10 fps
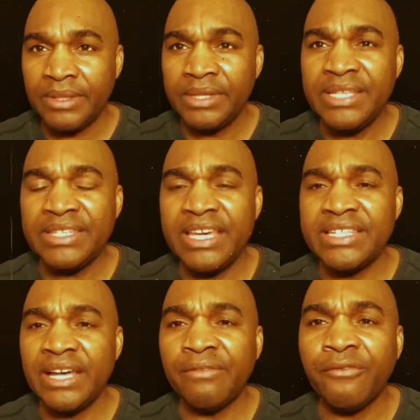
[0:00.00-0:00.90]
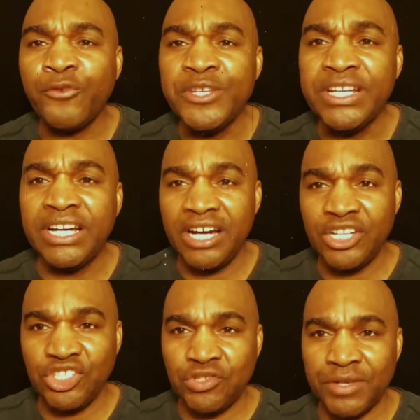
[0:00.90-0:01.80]
This is a free
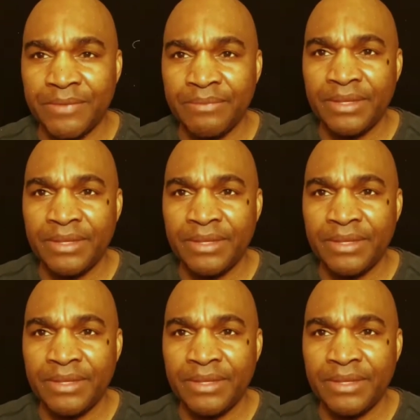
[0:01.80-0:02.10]
country.